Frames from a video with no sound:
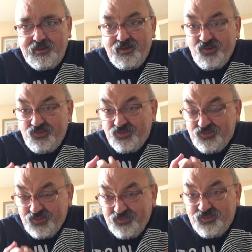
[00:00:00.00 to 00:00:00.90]
I
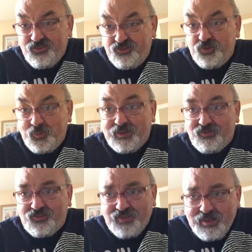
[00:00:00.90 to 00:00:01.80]
suggest that you
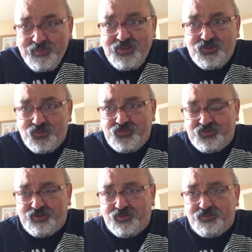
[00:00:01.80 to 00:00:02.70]
examine
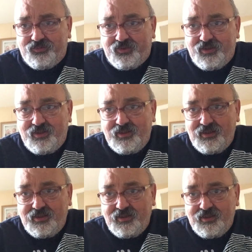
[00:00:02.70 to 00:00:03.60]
yourselves
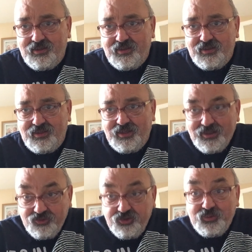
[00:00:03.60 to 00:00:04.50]

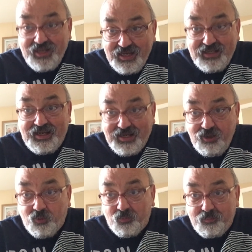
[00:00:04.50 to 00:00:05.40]
and you get
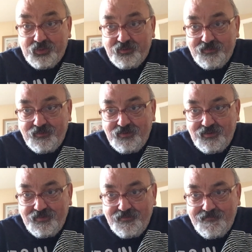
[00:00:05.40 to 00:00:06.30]
help.
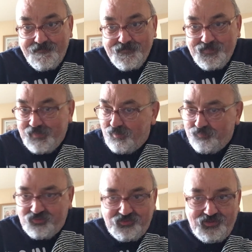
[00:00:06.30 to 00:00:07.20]
I'm
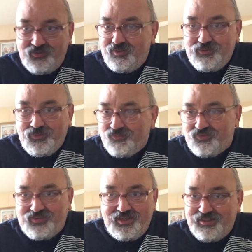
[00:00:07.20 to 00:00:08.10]
certainly not
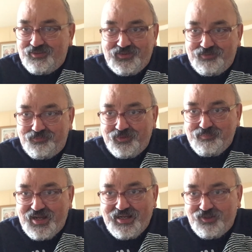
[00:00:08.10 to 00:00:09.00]
saying that every
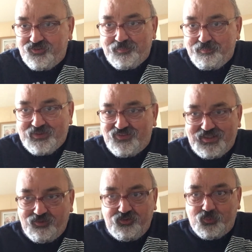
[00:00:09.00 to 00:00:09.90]
man is a
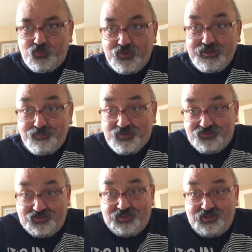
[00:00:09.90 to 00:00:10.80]
potential rapist.